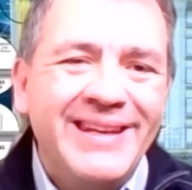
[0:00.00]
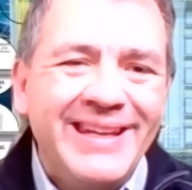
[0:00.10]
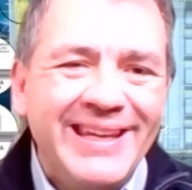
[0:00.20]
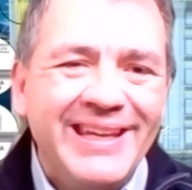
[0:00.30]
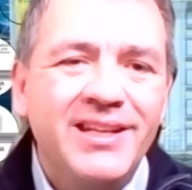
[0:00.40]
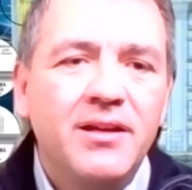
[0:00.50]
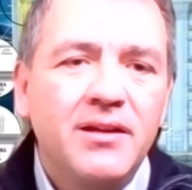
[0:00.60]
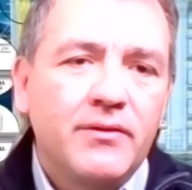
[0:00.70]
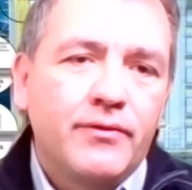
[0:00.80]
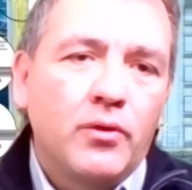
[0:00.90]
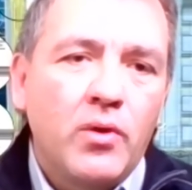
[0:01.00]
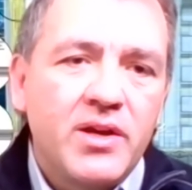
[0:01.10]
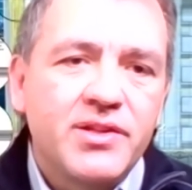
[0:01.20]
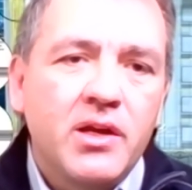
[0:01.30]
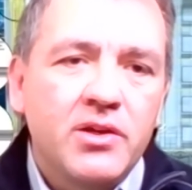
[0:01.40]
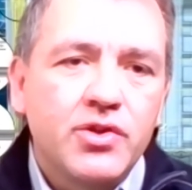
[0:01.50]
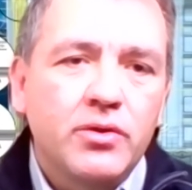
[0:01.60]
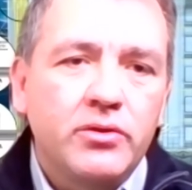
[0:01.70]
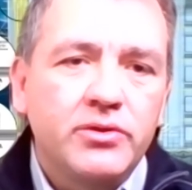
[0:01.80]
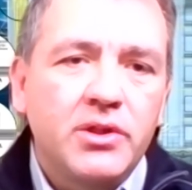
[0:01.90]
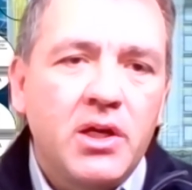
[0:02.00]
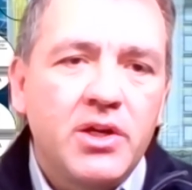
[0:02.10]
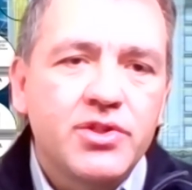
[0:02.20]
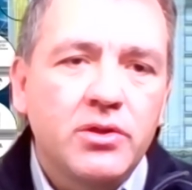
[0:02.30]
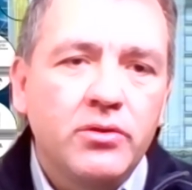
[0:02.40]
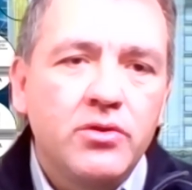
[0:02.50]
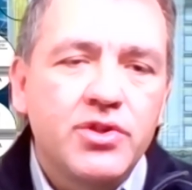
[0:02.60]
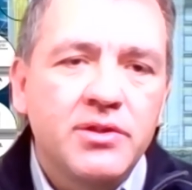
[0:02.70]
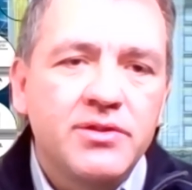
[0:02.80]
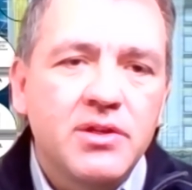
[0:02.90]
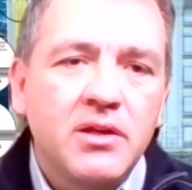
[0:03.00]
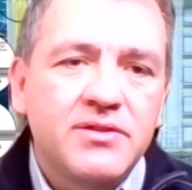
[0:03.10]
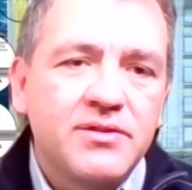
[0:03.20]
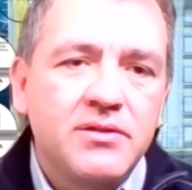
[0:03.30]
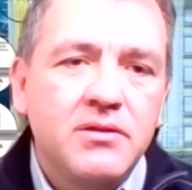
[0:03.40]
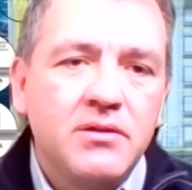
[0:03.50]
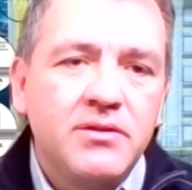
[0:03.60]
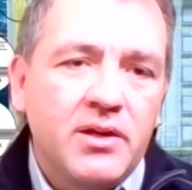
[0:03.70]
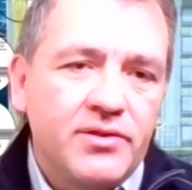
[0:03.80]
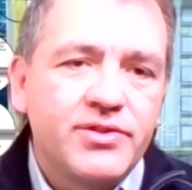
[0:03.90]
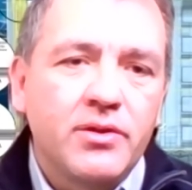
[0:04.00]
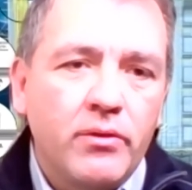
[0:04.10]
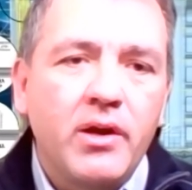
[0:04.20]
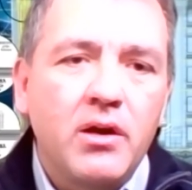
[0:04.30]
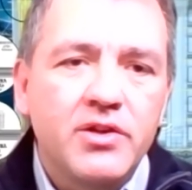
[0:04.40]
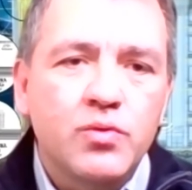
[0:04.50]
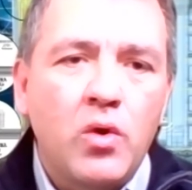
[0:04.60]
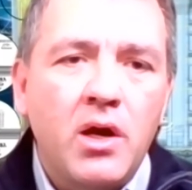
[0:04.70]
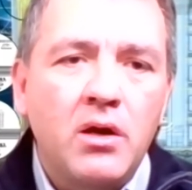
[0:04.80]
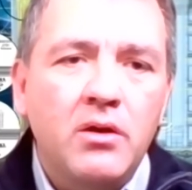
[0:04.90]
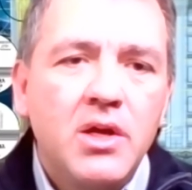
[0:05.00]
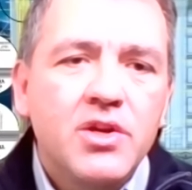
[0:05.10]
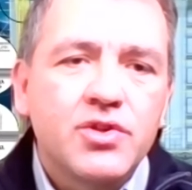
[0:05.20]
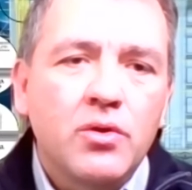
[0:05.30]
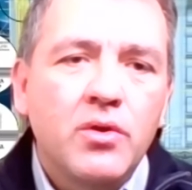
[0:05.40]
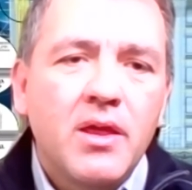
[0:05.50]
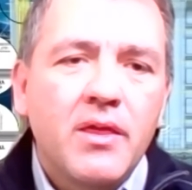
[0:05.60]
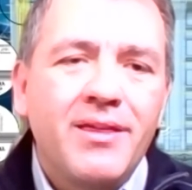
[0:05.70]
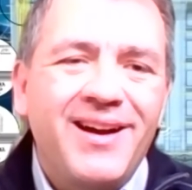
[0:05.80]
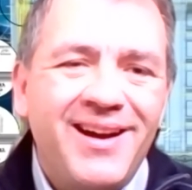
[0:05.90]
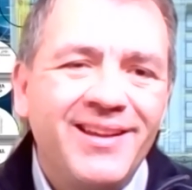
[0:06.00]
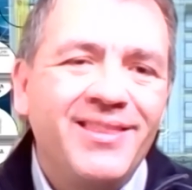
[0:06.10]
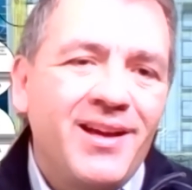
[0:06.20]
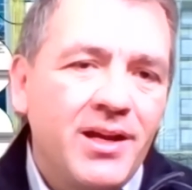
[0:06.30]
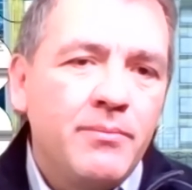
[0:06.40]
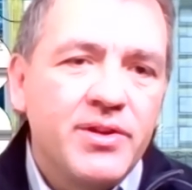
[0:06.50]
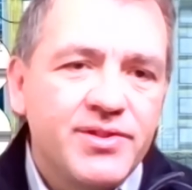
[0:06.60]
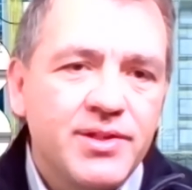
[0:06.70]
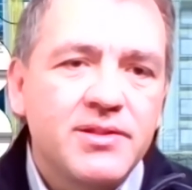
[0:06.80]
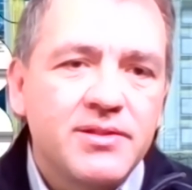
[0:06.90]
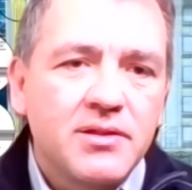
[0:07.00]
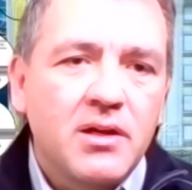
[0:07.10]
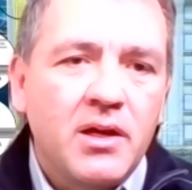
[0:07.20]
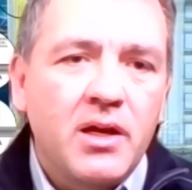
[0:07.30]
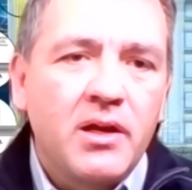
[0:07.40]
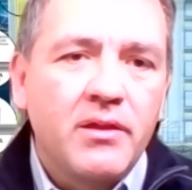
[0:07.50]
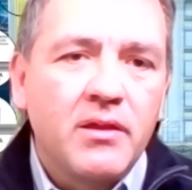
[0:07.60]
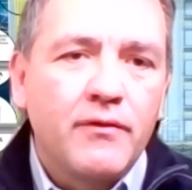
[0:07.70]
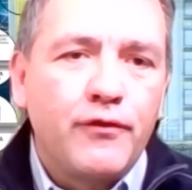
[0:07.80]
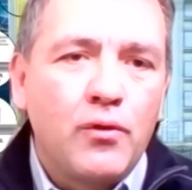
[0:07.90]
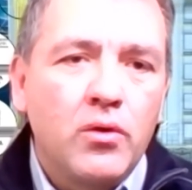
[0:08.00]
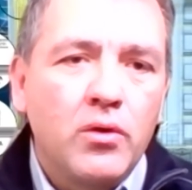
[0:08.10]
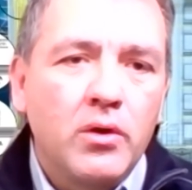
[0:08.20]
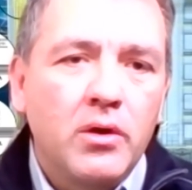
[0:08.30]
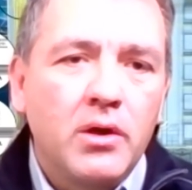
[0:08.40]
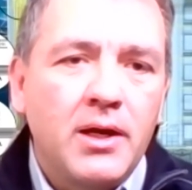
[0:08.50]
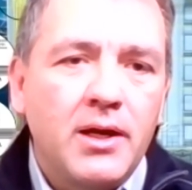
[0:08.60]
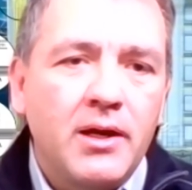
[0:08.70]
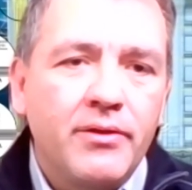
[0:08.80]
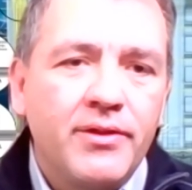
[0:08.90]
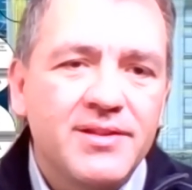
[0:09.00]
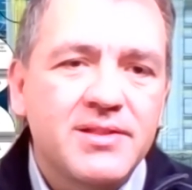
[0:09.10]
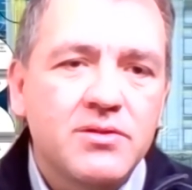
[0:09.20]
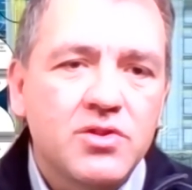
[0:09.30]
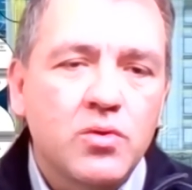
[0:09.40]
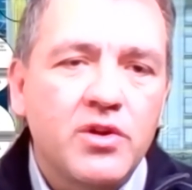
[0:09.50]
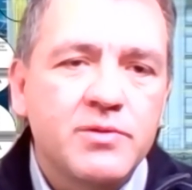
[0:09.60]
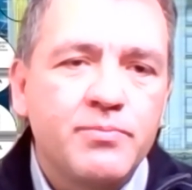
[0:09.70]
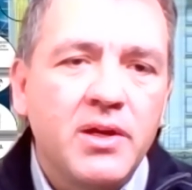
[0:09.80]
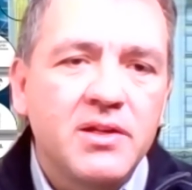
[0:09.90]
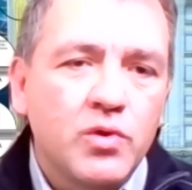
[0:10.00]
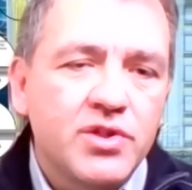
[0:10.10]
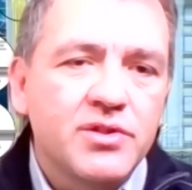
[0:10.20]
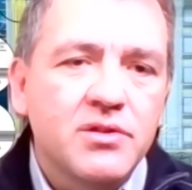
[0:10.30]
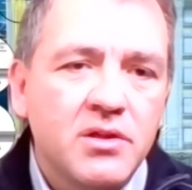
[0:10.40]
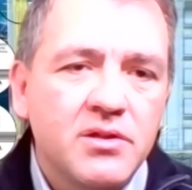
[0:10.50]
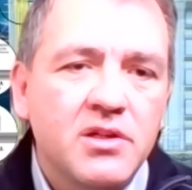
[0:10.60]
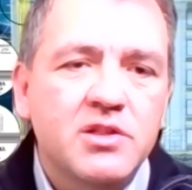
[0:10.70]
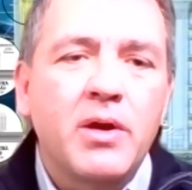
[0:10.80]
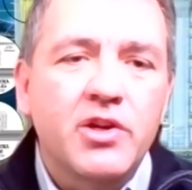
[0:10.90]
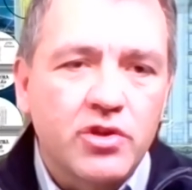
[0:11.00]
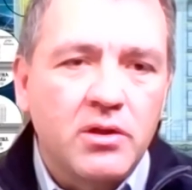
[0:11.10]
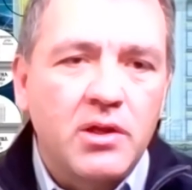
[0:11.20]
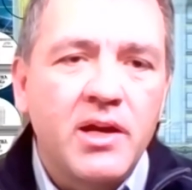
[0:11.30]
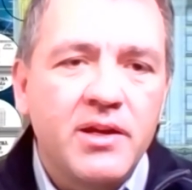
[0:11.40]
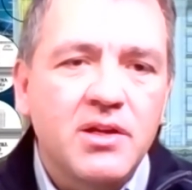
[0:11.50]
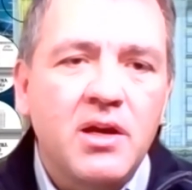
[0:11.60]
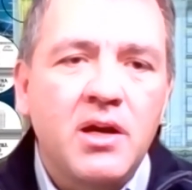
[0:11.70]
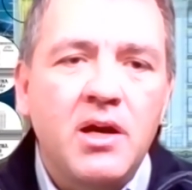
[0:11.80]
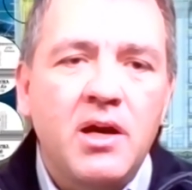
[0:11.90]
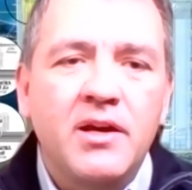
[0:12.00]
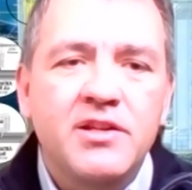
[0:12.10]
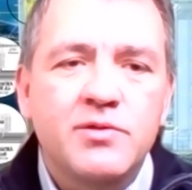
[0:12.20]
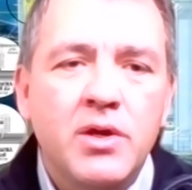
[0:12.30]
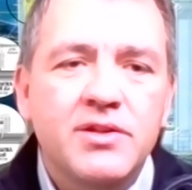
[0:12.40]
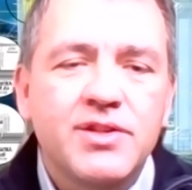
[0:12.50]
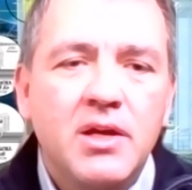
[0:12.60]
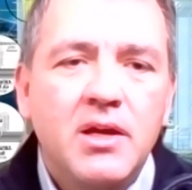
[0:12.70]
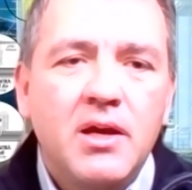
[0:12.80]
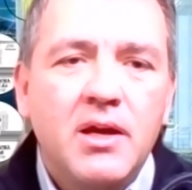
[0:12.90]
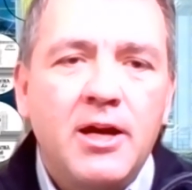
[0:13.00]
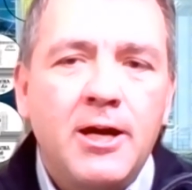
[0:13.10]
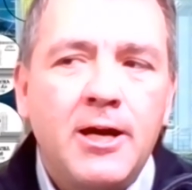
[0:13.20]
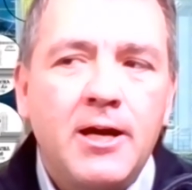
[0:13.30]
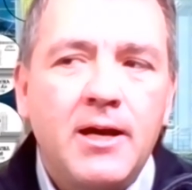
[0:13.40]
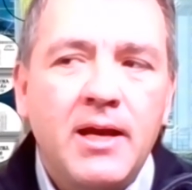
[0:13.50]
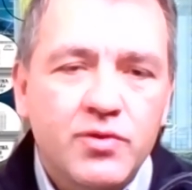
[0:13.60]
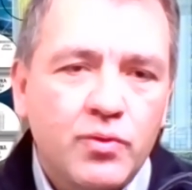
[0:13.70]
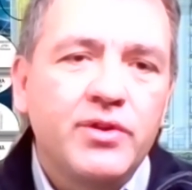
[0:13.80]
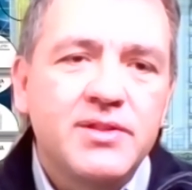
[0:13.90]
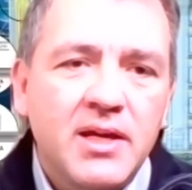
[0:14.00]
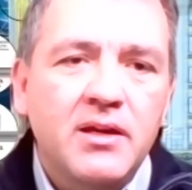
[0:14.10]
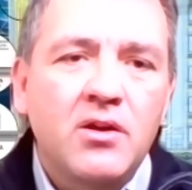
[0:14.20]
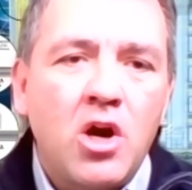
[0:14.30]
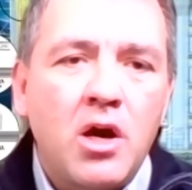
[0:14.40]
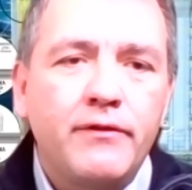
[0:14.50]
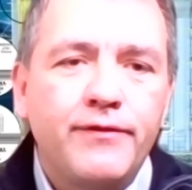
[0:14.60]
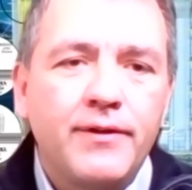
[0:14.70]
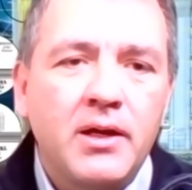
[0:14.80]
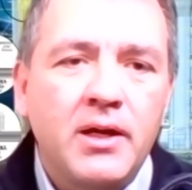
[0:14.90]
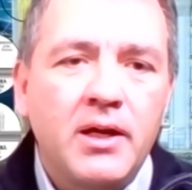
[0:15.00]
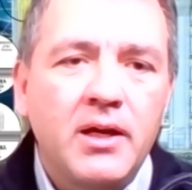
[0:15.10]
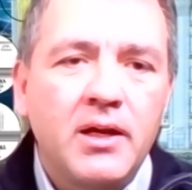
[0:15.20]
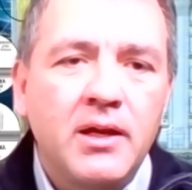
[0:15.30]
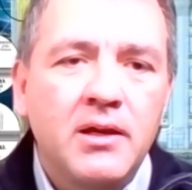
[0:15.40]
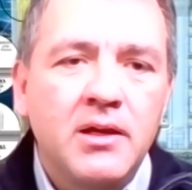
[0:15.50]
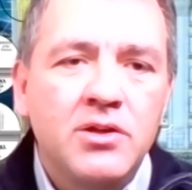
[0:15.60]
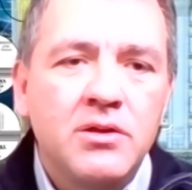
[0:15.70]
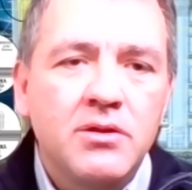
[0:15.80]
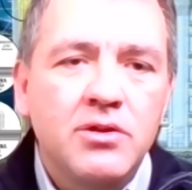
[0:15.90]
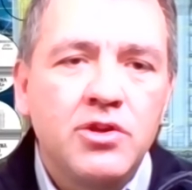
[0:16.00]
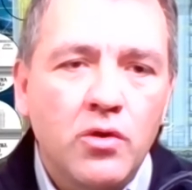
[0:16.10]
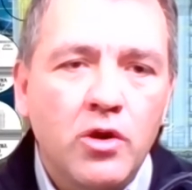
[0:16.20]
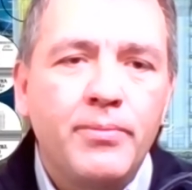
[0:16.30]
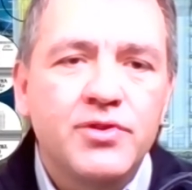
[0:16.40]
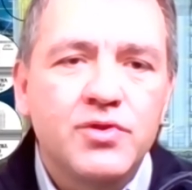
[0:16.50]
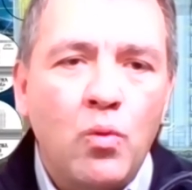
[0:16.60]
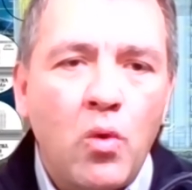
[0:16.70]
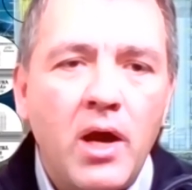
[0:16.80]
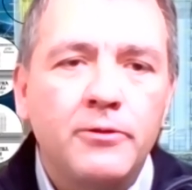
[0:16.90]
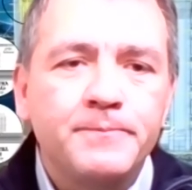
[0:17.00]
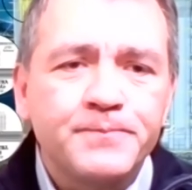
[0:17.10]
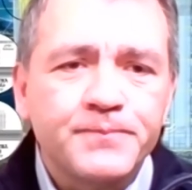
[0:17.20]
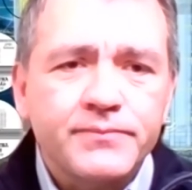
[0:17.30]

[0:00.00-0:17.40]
the need for residential uh, solutions. It's done so there as well. So the online business uh, for uh, this sort of space, which is a specialized uh, online space, uh, has really taken off uh, in, in, Europe as well.